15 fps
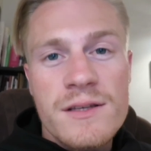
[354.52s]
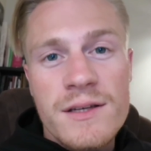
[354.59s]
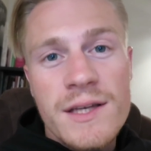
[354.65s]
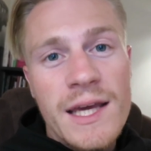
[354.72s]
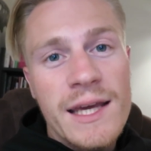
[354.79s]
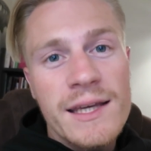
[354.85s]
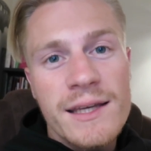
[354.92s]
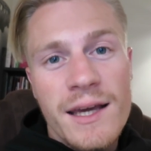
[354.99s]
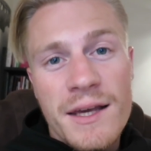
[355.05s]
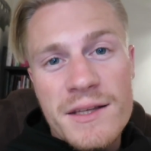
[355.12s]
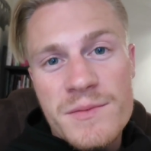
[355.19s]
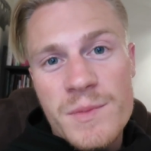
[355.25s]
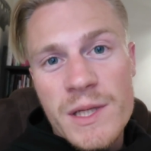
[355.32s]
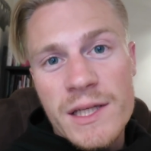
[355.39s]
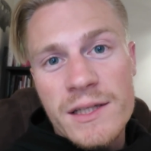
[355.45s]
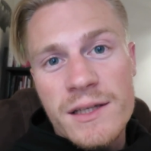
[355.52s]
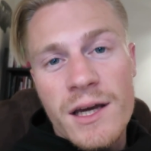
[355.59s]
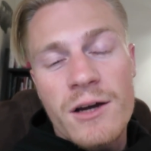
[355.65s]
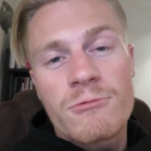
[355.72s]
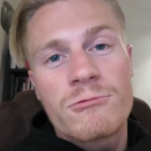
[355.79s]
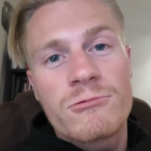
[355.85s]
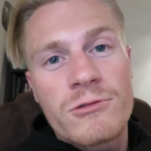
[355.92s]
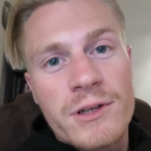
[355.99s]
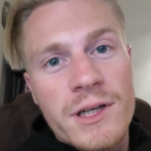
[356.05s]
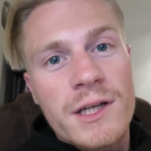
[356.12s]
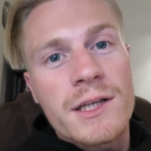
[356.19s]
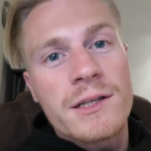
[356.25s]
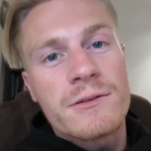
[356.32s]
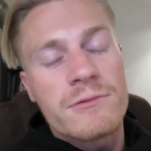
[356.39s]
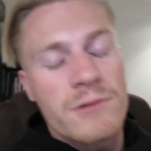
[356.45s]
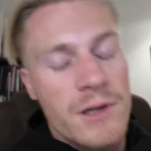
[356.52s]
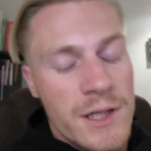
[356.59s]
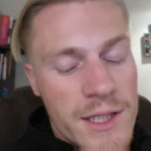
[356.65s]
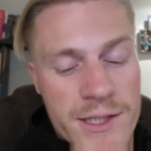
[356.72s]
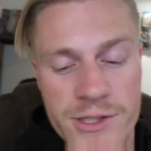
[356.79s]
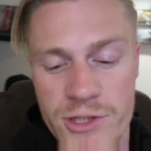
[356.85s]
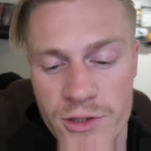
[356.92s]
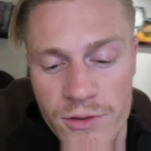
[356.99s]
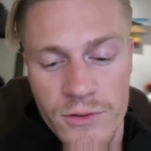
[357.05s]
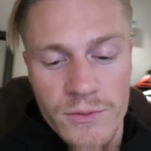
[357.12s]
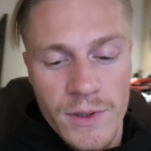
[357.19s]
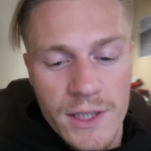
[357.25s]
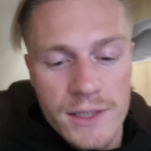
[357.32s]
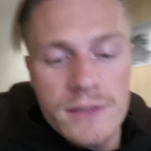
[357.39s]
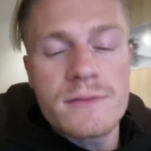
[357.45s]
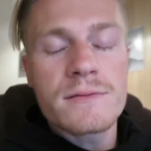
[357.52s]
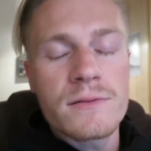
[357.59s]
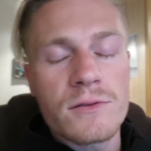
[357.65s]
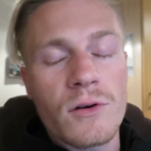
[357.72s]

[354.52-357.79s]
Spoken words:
Today has been a really, really chilled one.